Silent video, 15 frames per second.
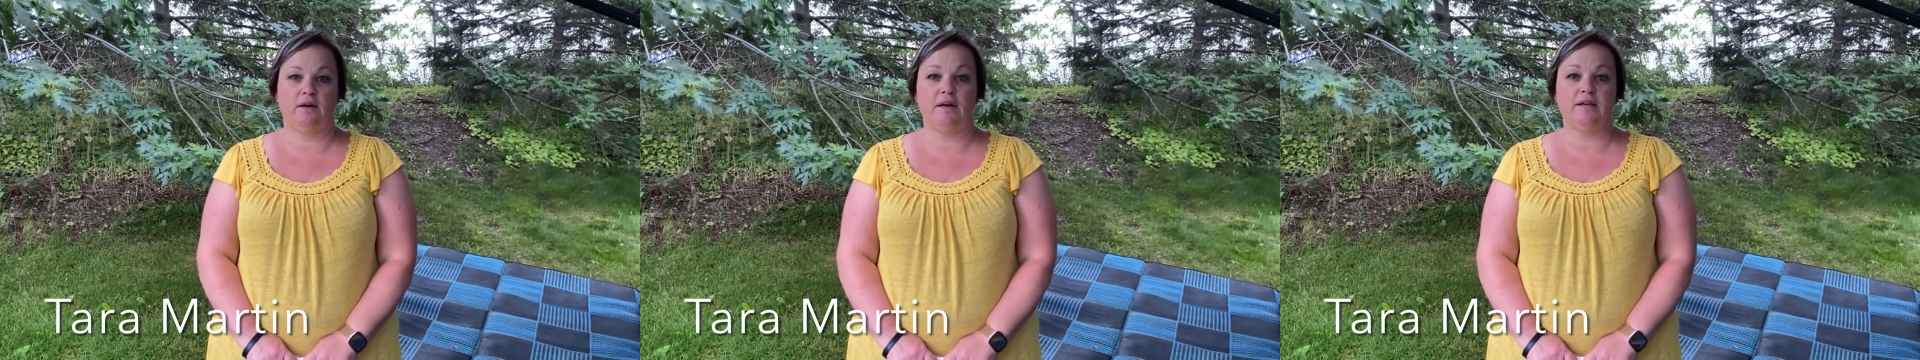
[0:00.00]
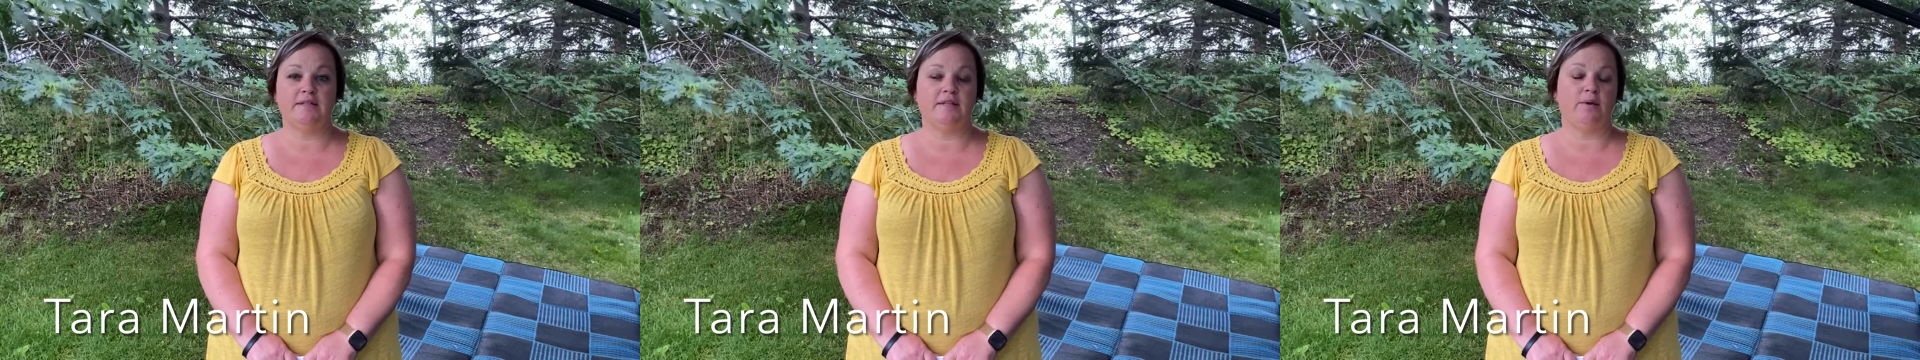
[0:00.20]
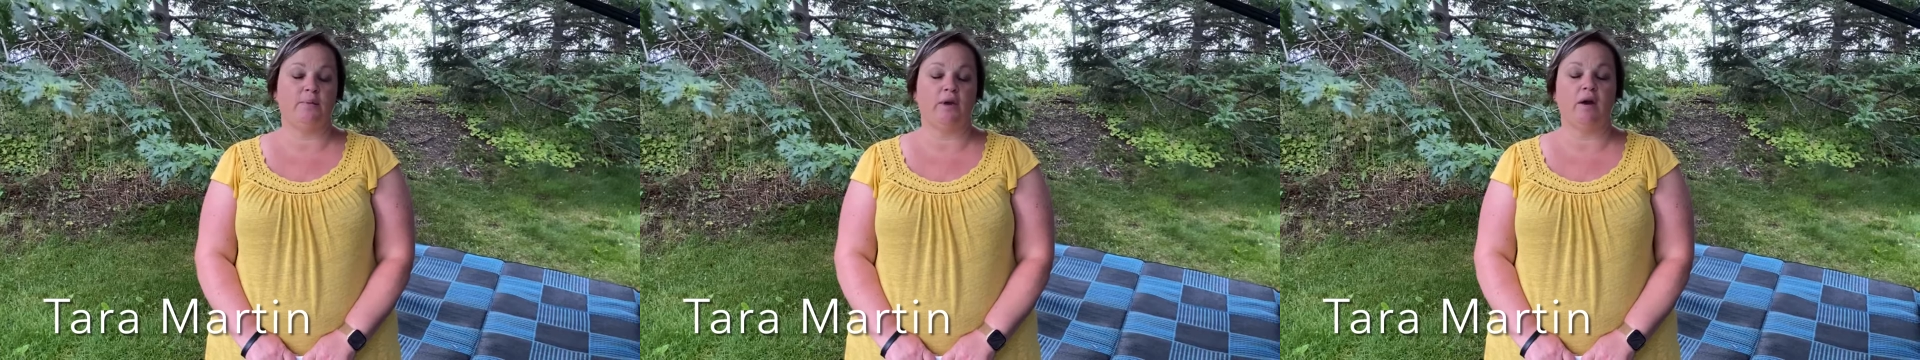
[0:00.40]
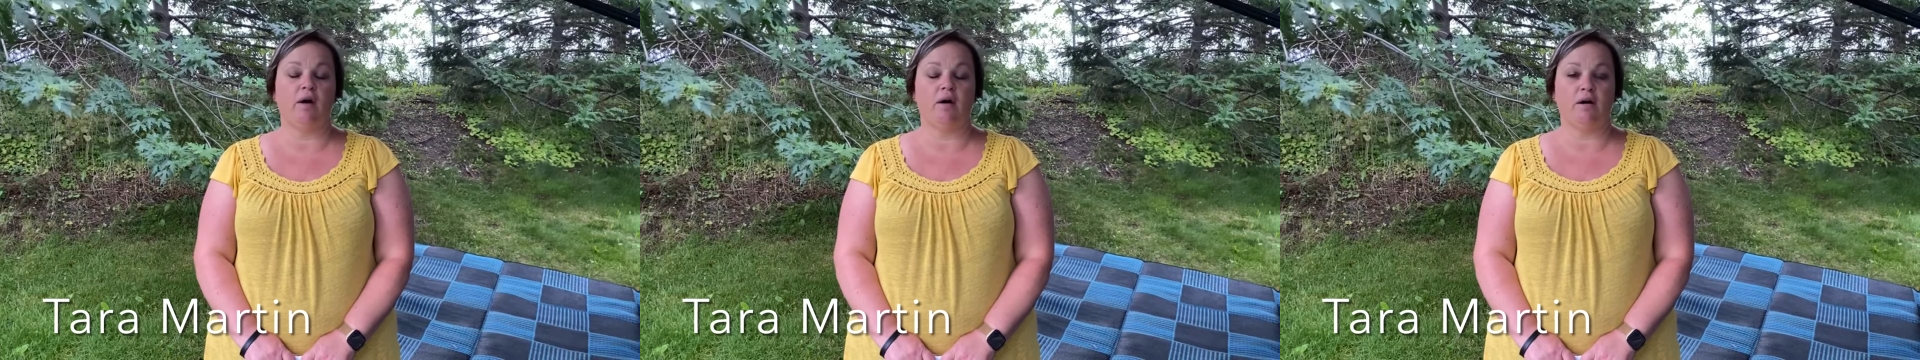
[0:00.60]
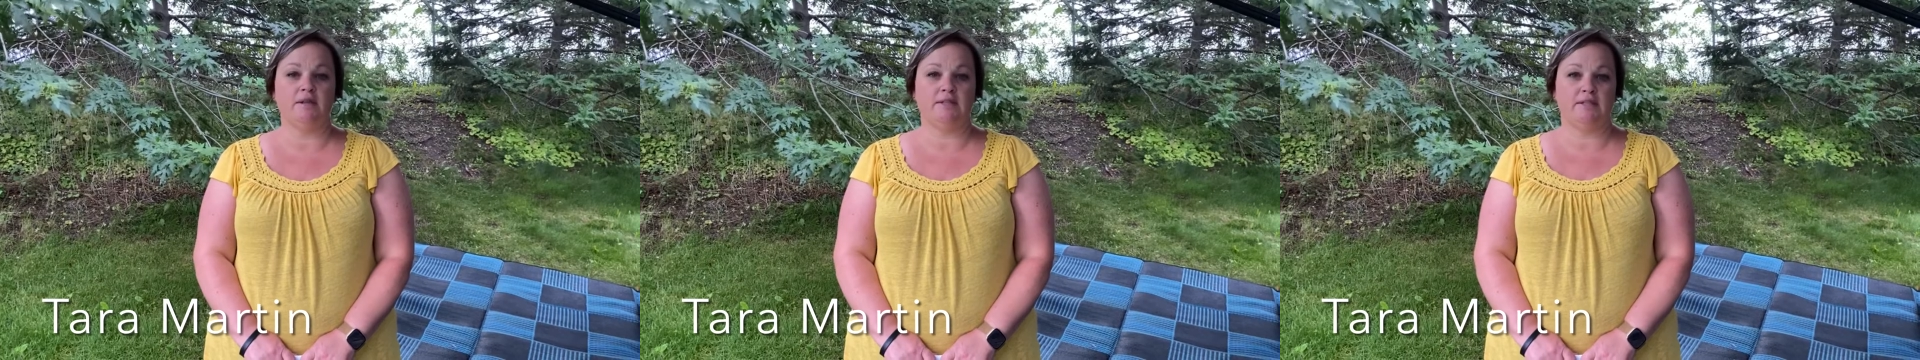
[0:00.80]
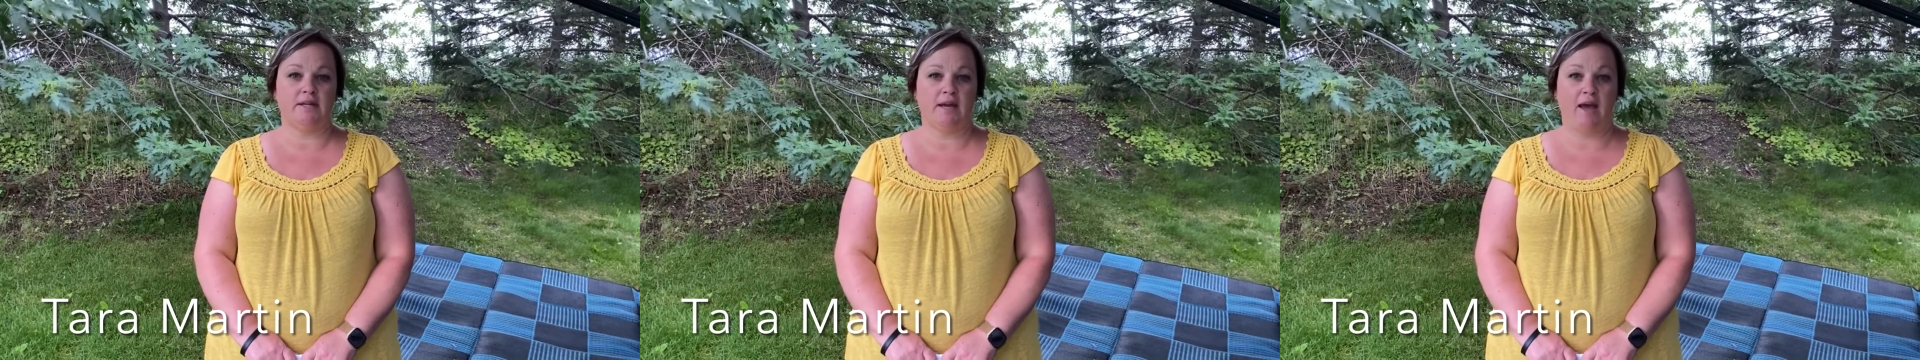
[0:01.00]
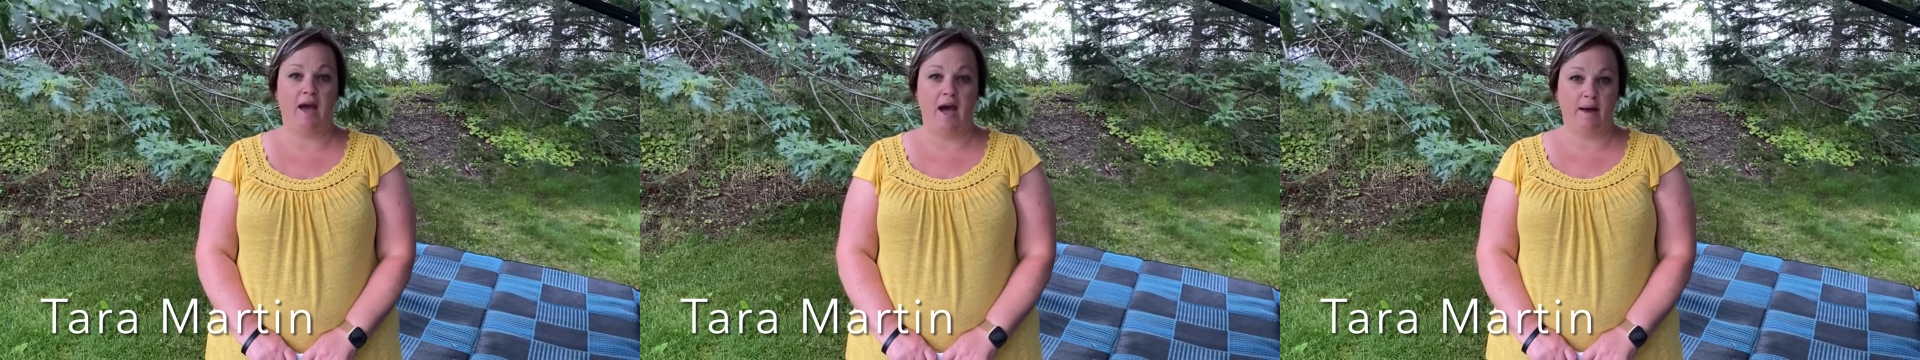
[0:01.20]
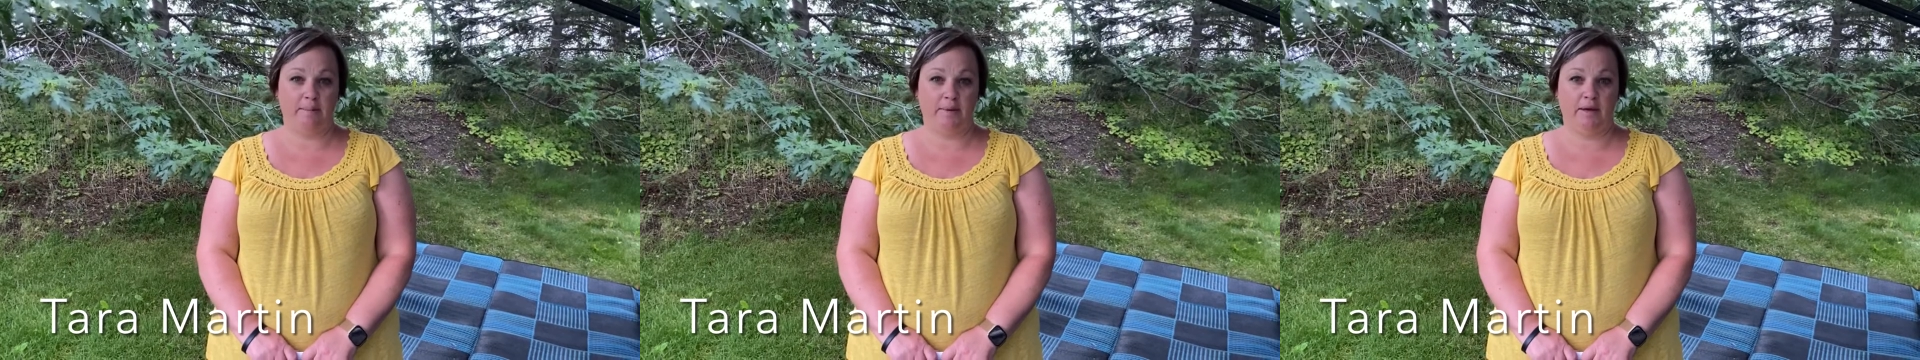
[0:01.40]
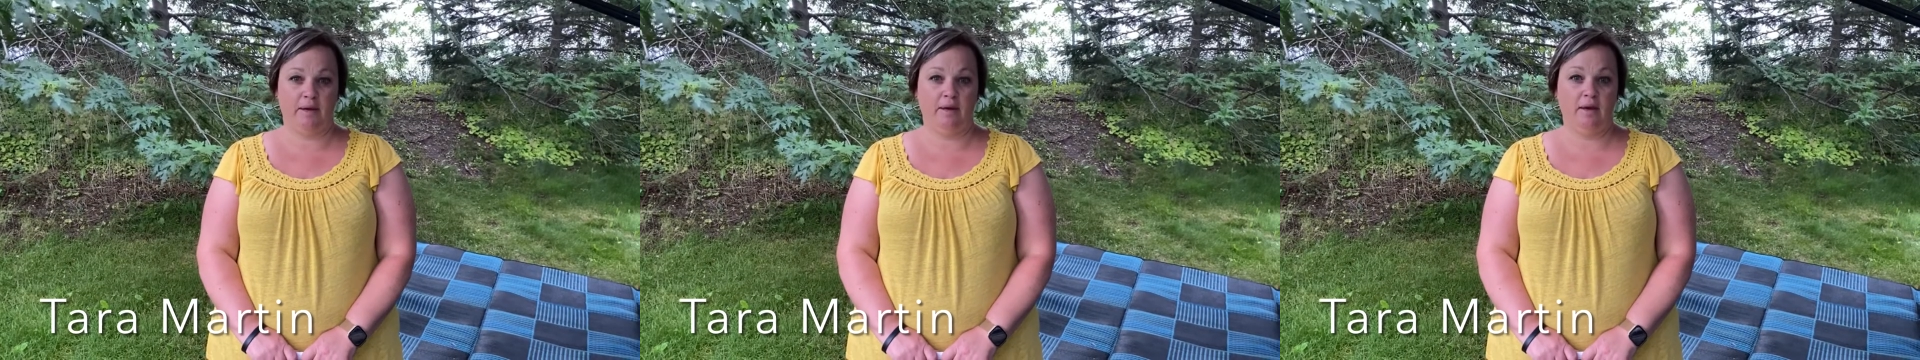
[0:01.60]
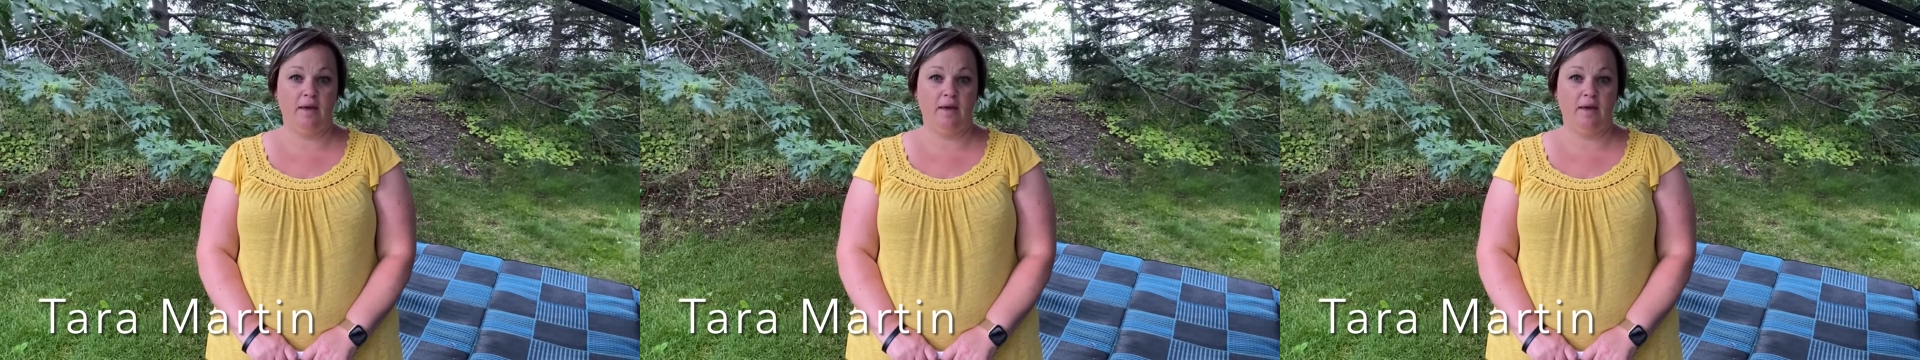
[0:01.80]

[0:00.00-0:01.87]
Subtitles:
is that we all stay happy,